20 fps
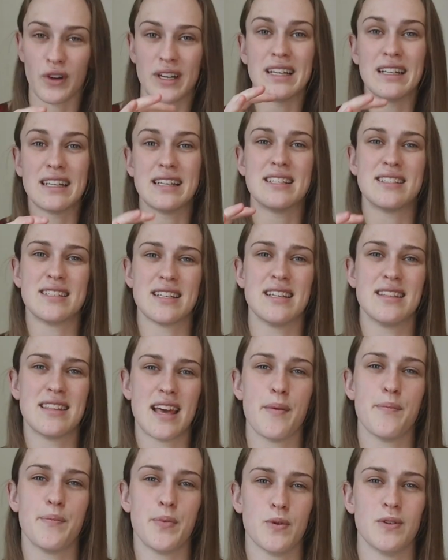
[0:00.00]
really see
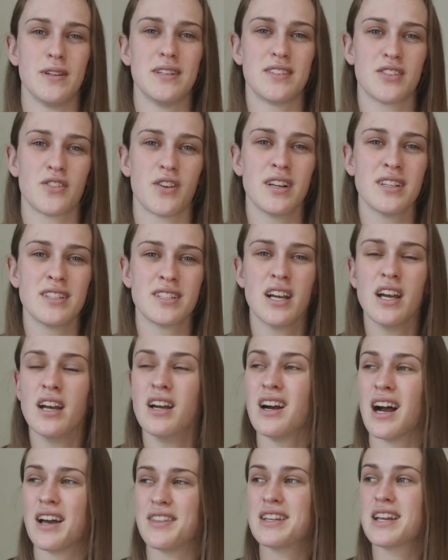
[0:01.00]
that booty scrunch.
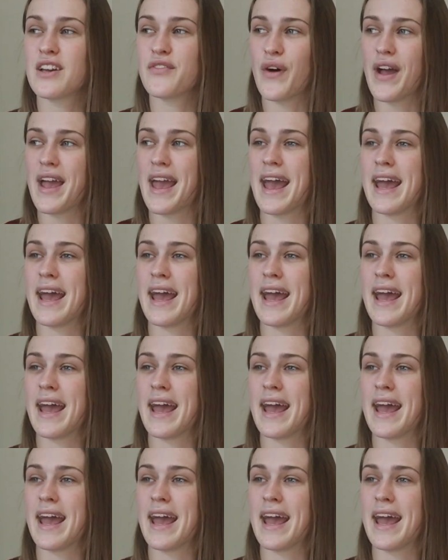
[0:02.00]
I think if I